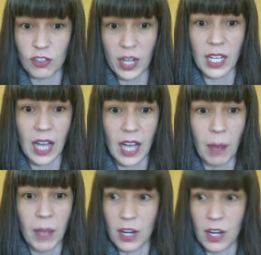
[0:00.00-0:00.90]
drink a
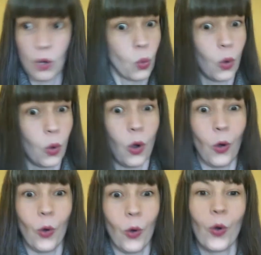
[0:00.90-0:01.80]
cup, and
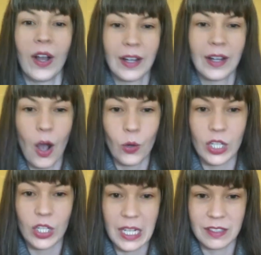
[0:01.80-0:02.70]
woo-hoo-hoo, oh
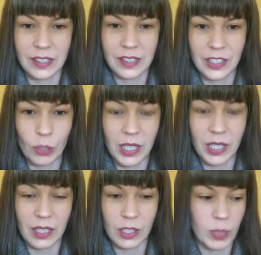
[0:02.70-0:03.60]
goodness, you'll
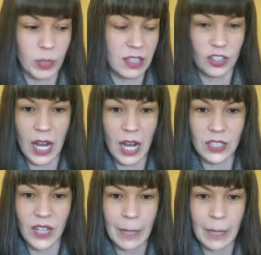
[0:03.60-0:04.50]
be, you'll be in the
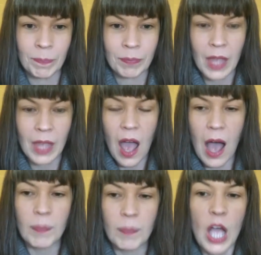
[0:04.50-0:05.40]
stratosphere.
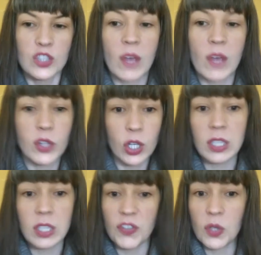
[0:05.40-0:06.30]
Um, so I've
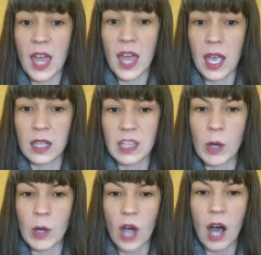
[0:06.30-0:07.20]
learned a few things
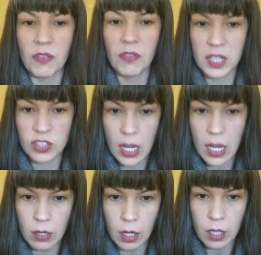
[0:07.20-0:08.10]
about coffee in
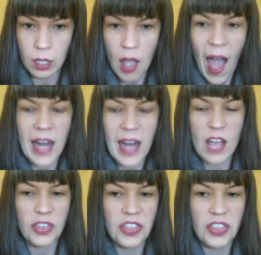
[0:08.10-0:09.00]
general, and
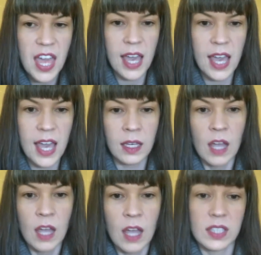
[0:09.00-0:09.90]
I think
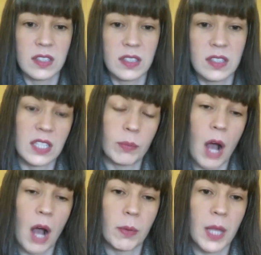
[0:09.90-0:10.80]
that this, these can
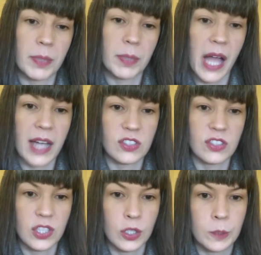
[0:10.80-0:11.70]
probably apply
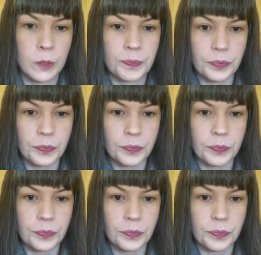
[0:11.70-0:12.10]
to